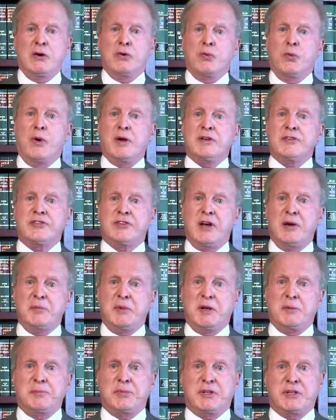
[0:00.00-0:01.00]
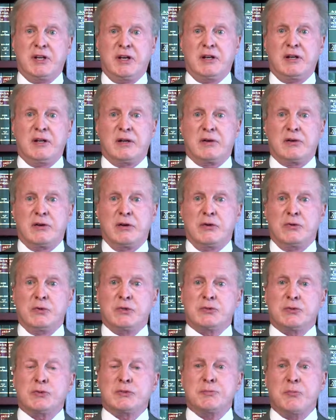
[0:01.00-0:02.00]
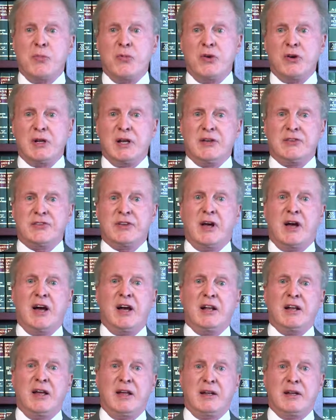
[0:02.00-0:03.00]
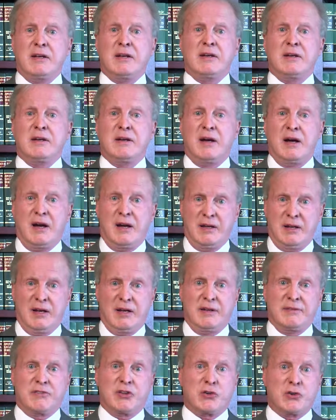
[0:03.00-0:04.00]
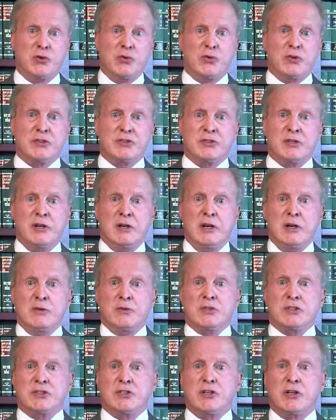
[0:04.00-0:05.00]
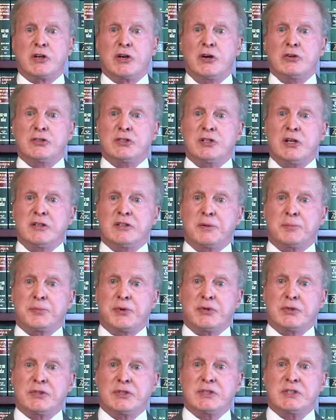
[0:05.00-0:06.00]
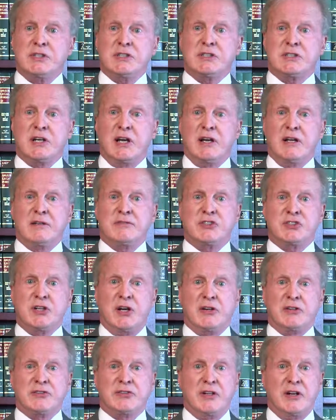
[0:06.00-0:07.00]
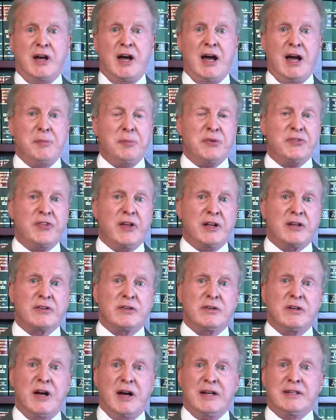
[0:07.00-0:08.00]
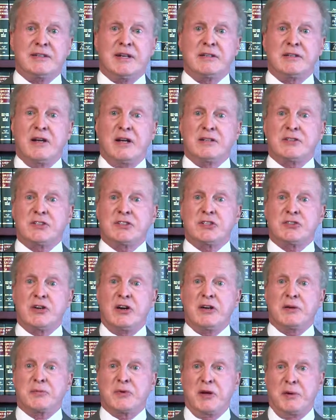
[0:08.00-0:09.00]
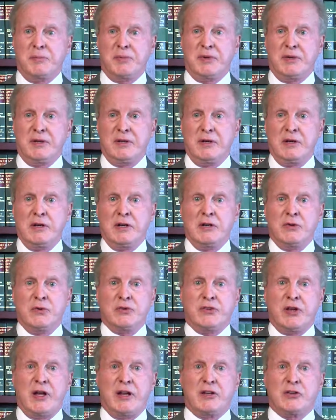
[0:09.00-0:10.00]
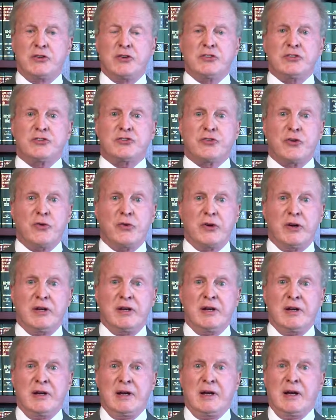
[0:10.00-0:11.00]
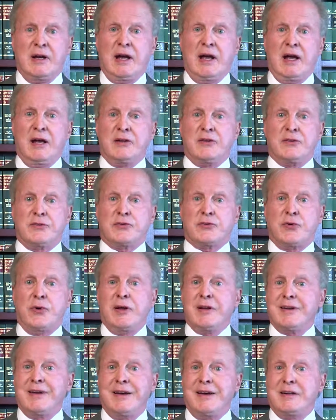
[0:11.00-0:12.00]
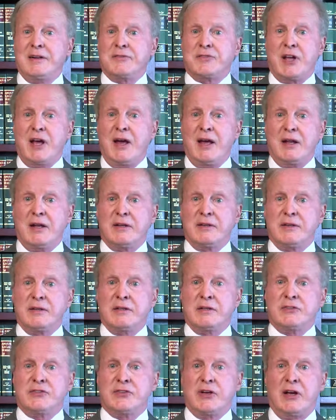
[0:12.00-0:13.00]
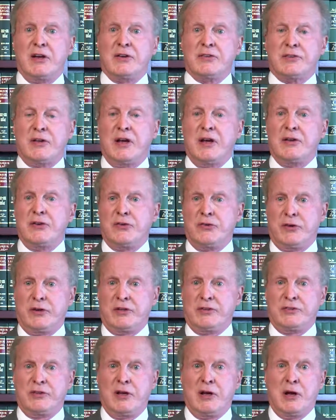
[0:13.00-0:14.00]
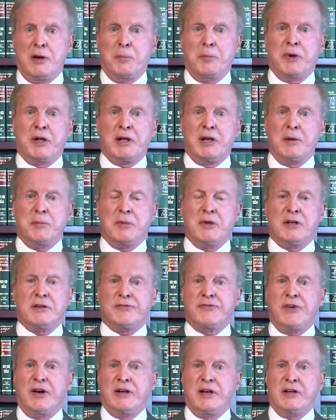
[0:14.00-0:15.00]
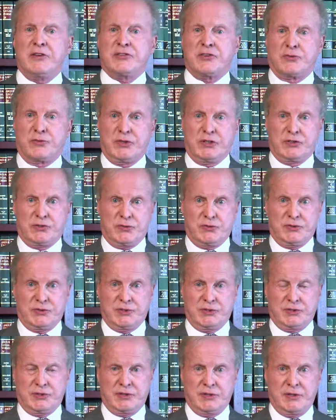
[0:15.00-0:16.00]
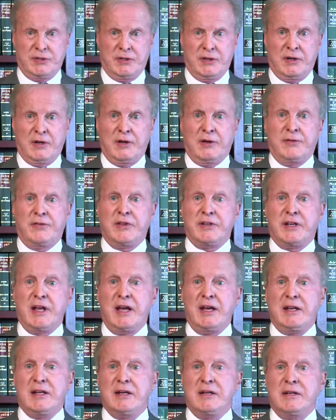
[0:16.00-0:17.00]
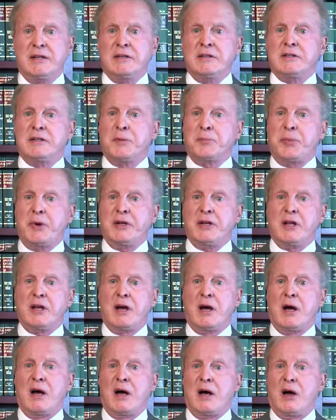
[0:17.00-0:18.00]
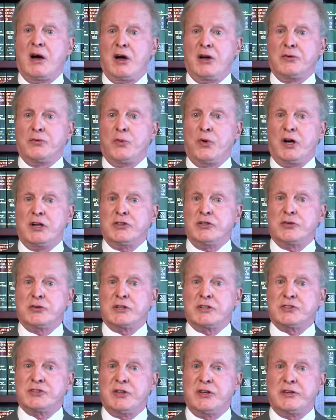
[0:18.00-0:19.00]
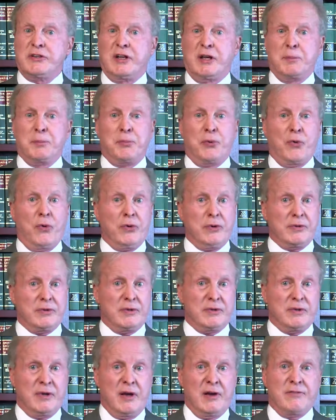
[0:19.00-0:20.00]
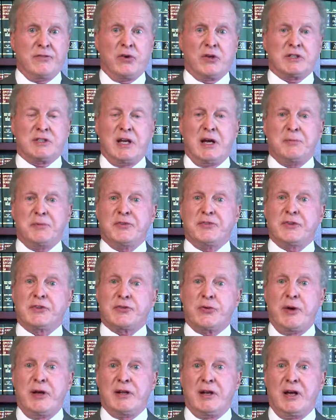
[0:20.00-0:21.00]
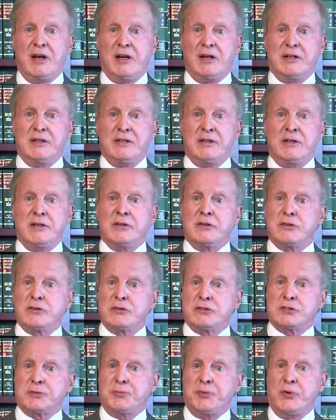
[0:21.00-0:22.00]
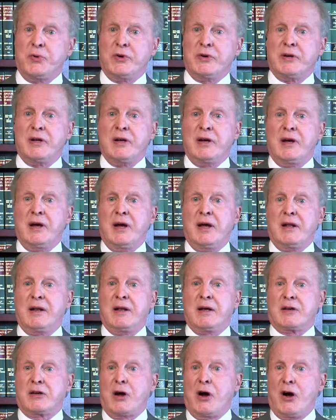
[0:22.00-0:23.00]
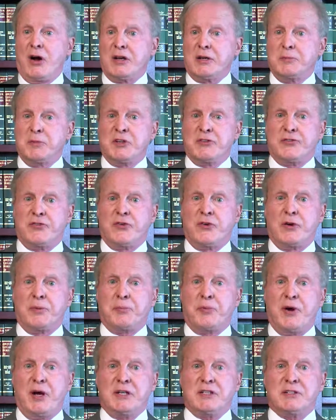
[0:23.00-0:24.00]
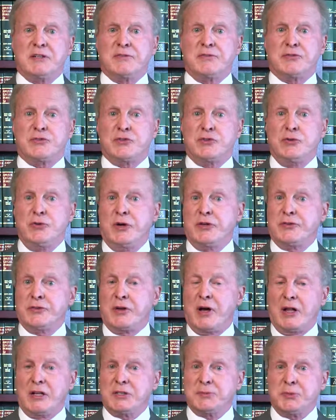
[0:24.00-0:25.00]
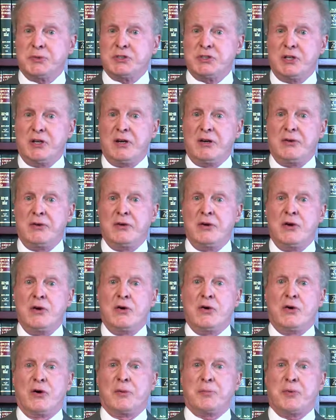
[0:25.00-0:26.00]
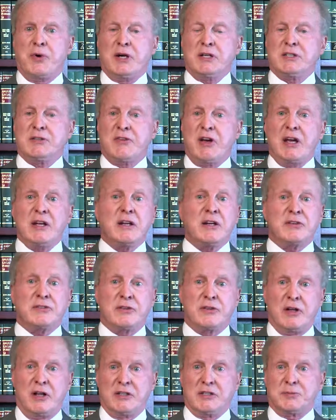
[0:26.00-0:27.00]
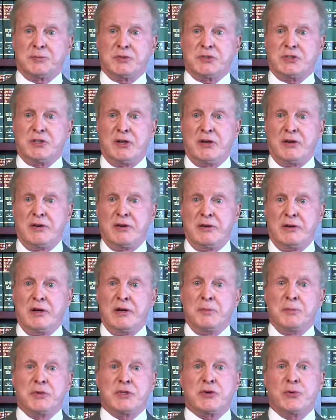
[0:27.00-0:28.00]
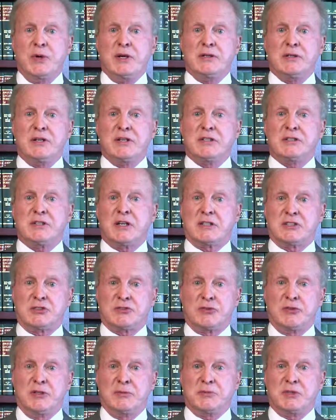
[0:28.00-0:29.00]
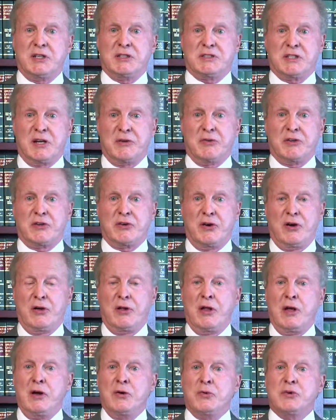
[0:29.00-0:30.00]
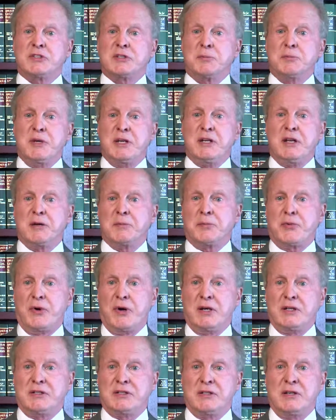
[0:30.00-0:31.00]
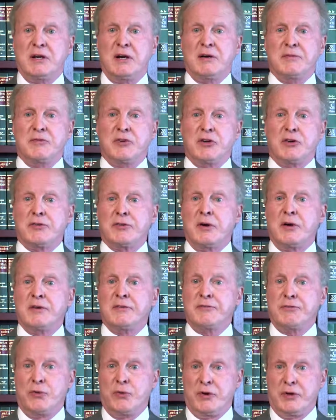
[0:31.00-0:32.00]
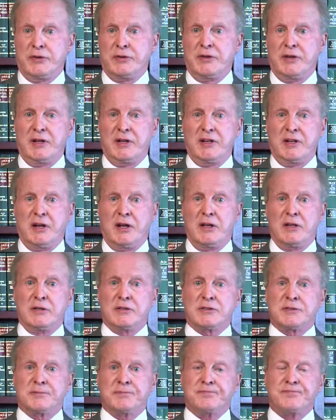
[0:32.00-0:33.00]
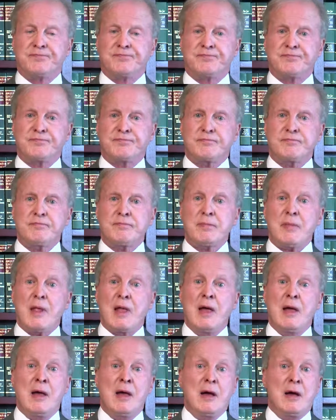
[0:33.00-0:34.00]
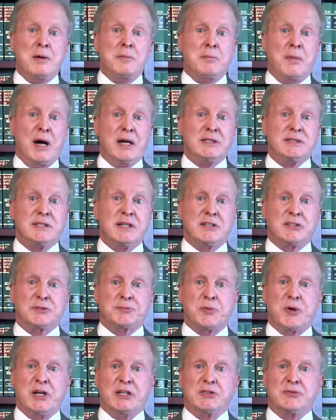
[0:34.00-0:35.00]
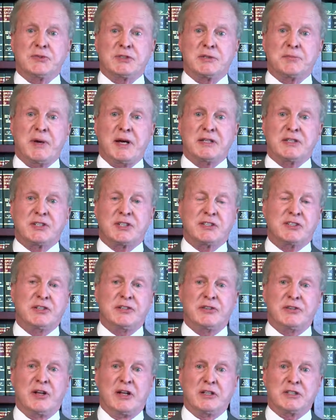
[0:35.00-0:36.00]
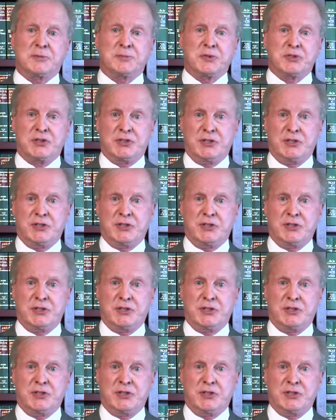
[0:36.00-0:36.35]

One assignment in particular, which was more or less the highlight of the course, was to negotiate the purchase and sale of shares in a hypothetical high-technology startup company, which had a good story and trend line of talent, sales, and earnings, but limited financial resources. The data, depending on what you considered important, for example, the trend line could support an argument for a price of $200 per share or a price of $800 per share. Between these extremes, as I recall, was a median price of near $480. My sales price was about $600 per